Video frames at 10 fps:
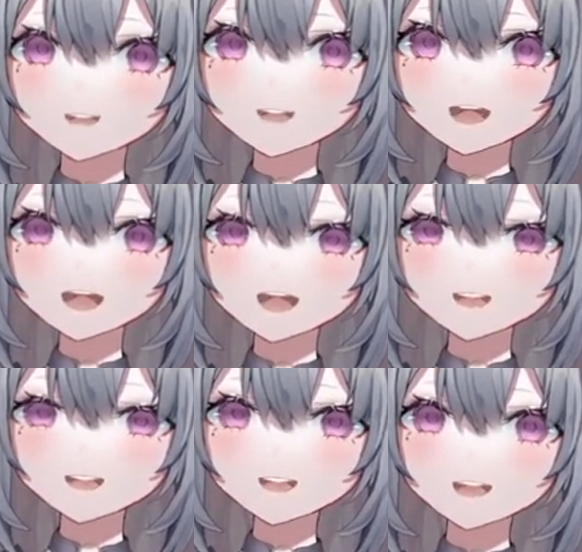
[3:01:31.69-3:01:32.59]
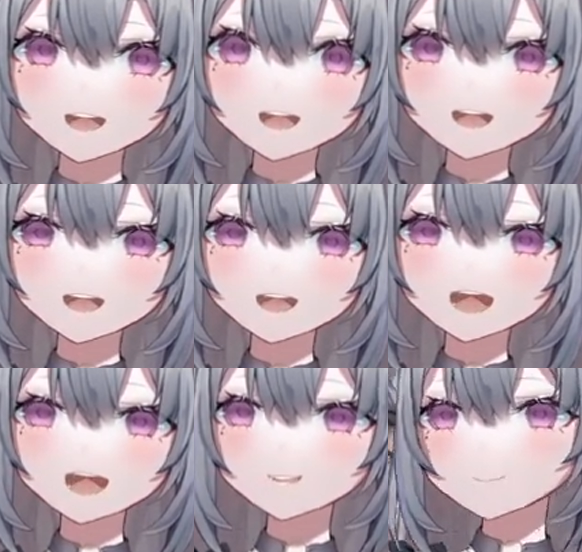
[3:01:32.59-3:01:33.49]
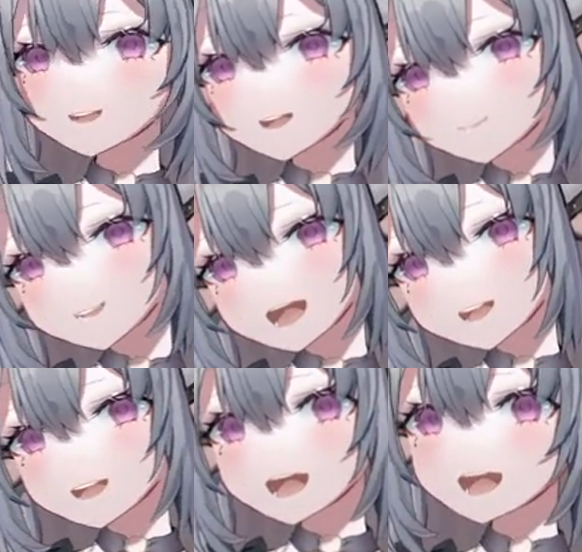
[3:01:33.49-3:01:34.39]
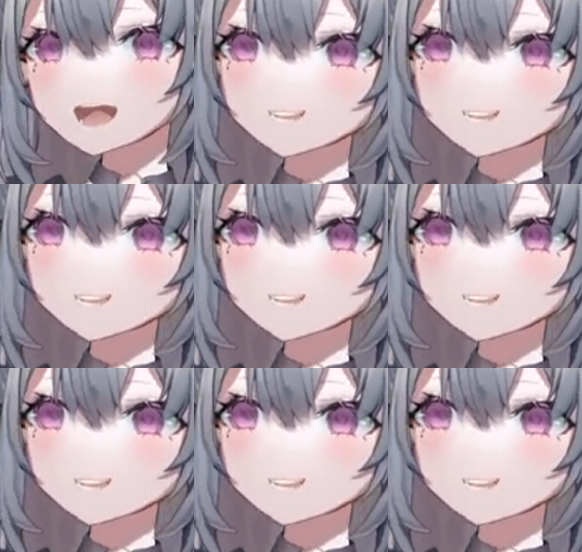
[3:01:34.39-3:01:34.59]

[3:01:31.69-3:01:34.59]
you want that cat you want chai I want you want that chai cat